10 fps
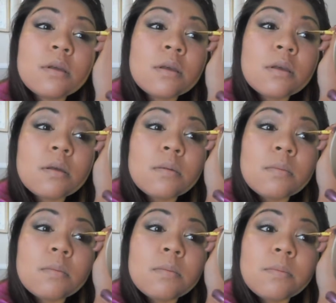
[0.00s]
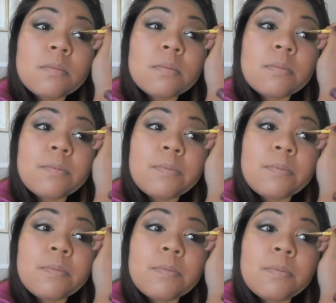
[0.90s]

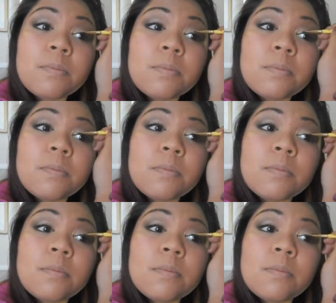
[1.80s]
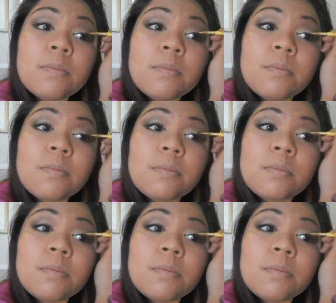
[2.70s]
No one is speaking in this clip.